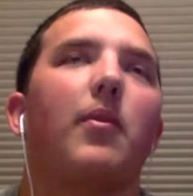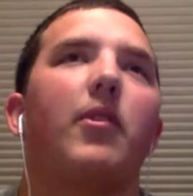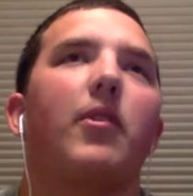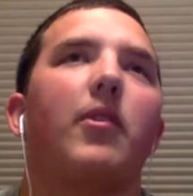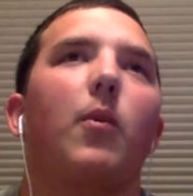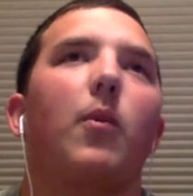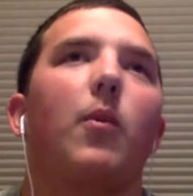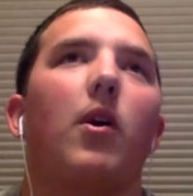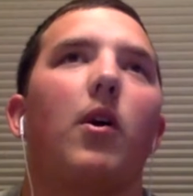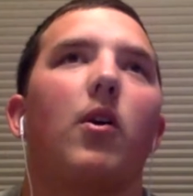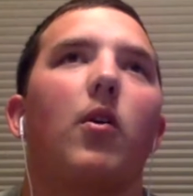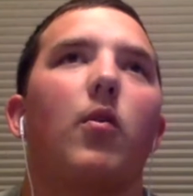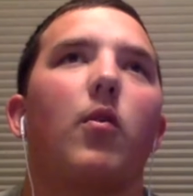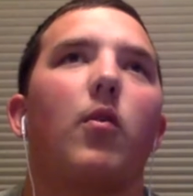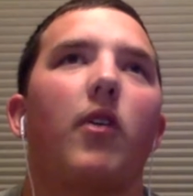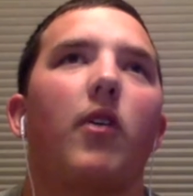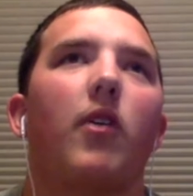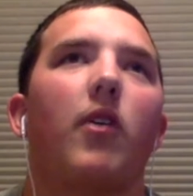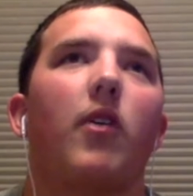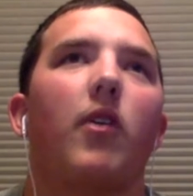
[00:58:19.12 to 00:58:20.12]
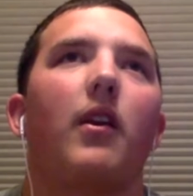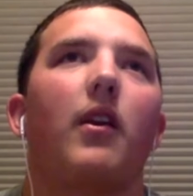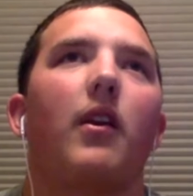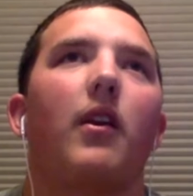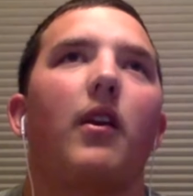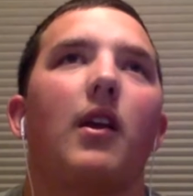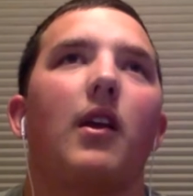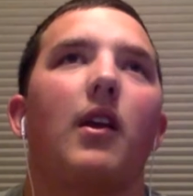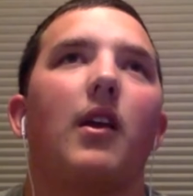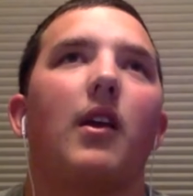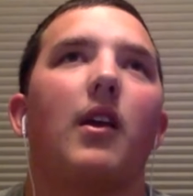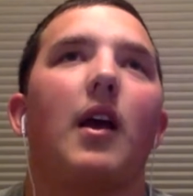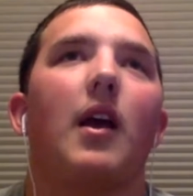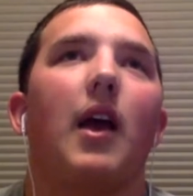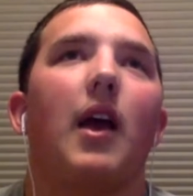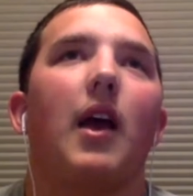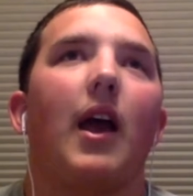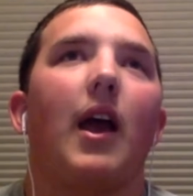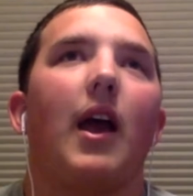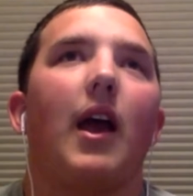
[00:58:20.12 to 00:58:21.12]
be able to see what goes on,
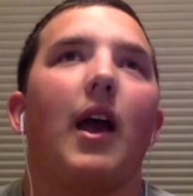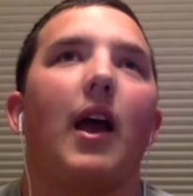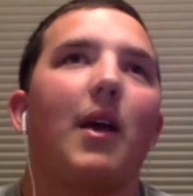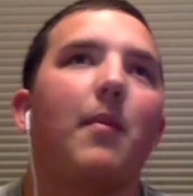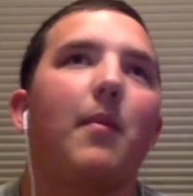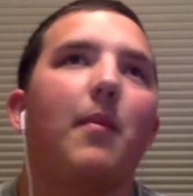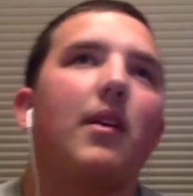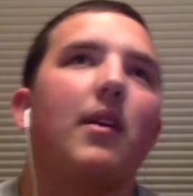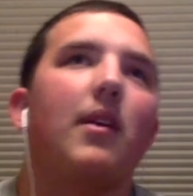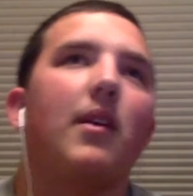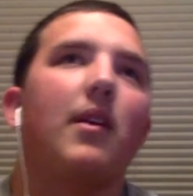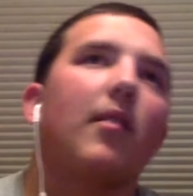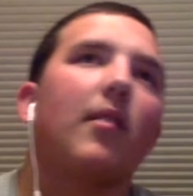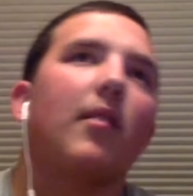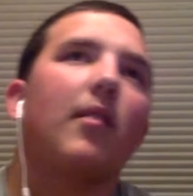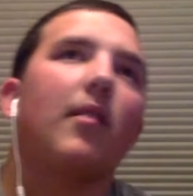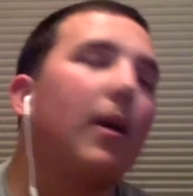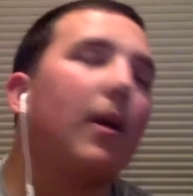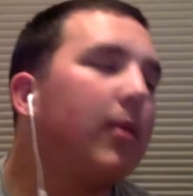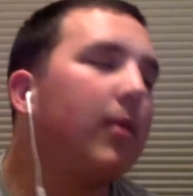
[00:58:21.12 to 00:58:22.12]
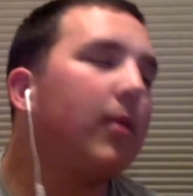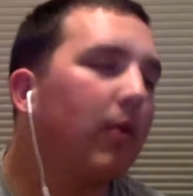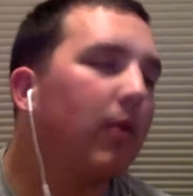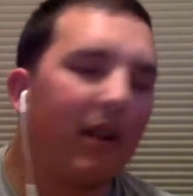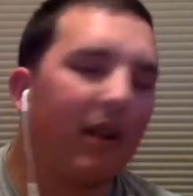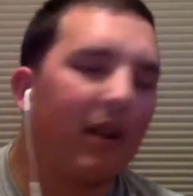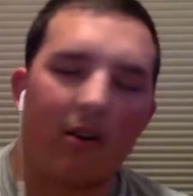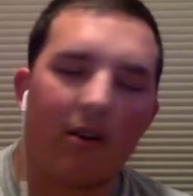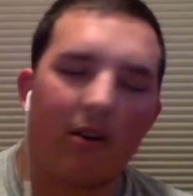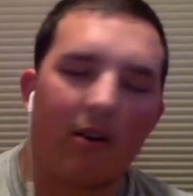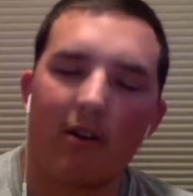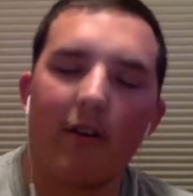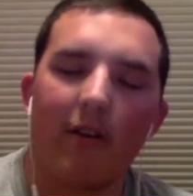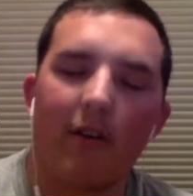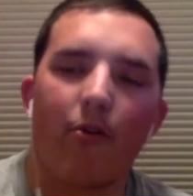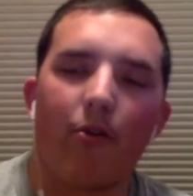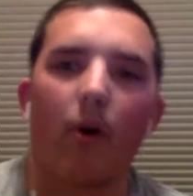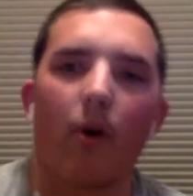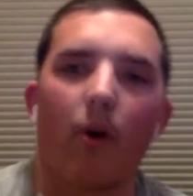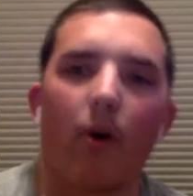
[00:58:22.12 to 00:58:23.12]
and maybe your
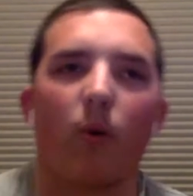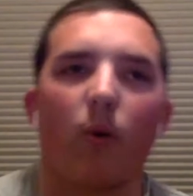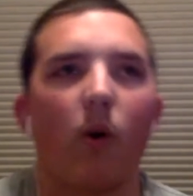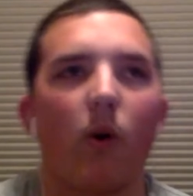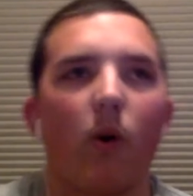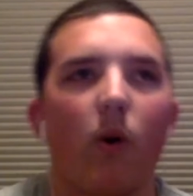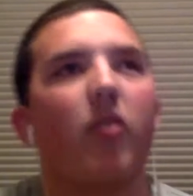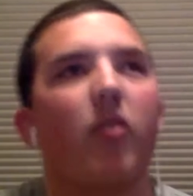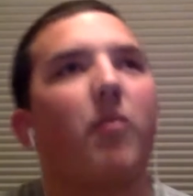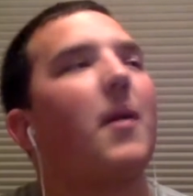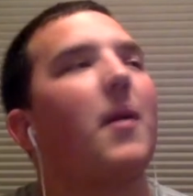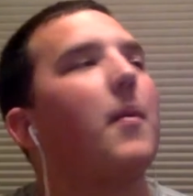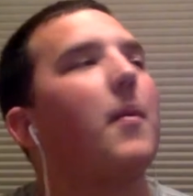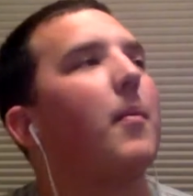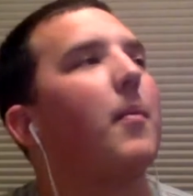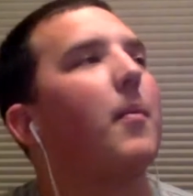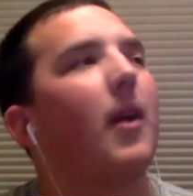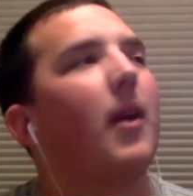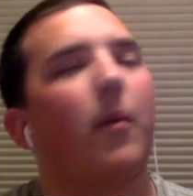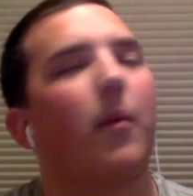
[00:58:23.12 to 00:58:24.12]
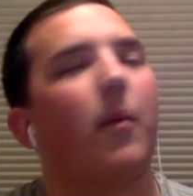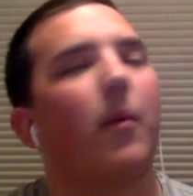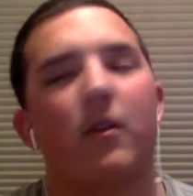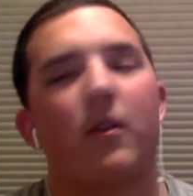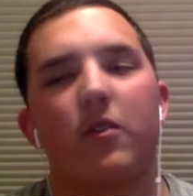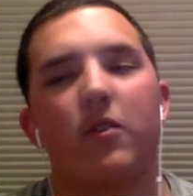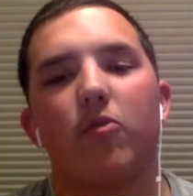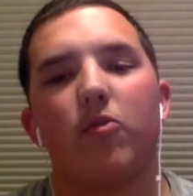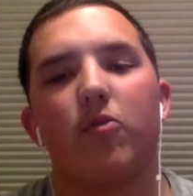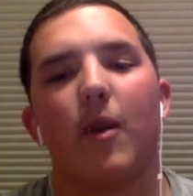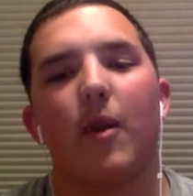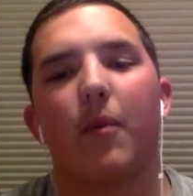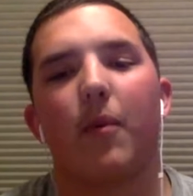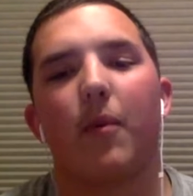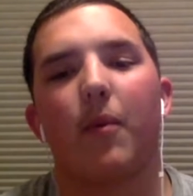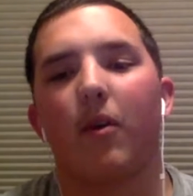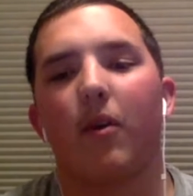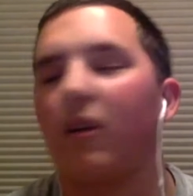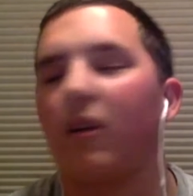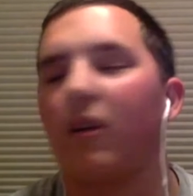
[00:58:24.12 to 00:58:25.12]
love for it grows. Maybe being part of the
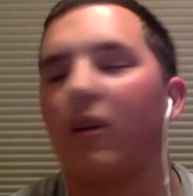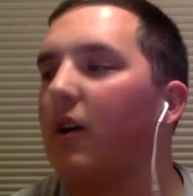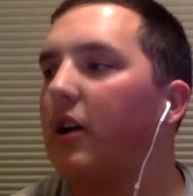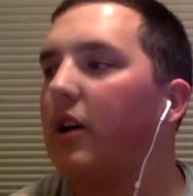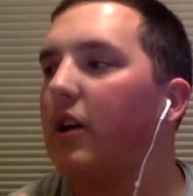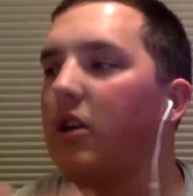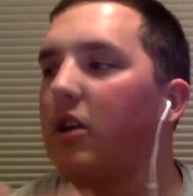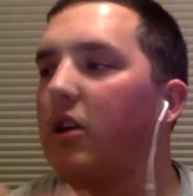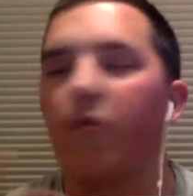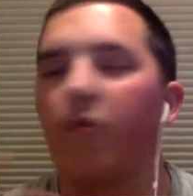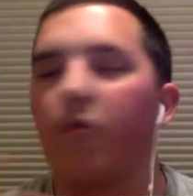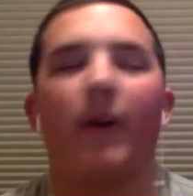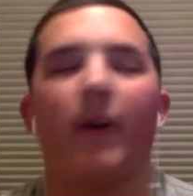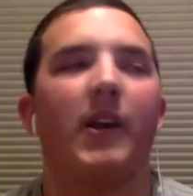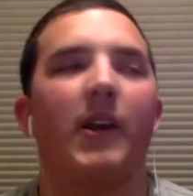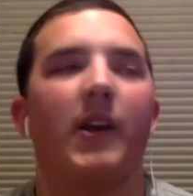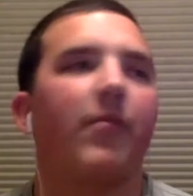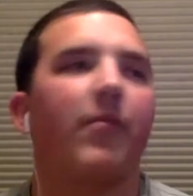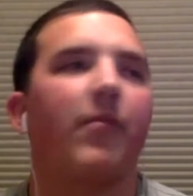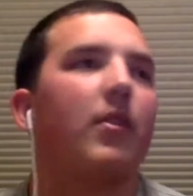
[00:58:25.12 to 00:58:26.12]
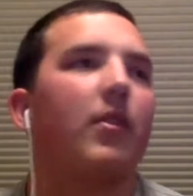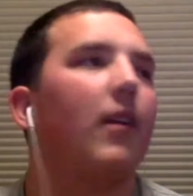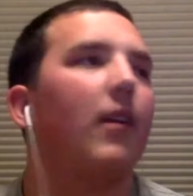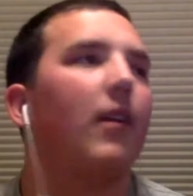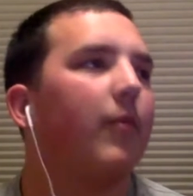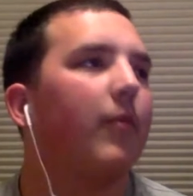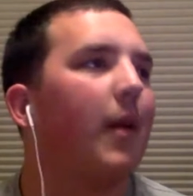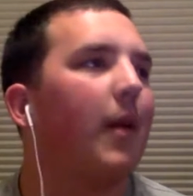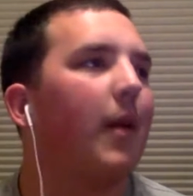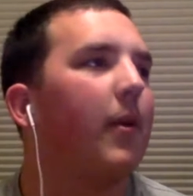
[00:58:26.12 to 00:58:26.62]
newspaper, you find a different love.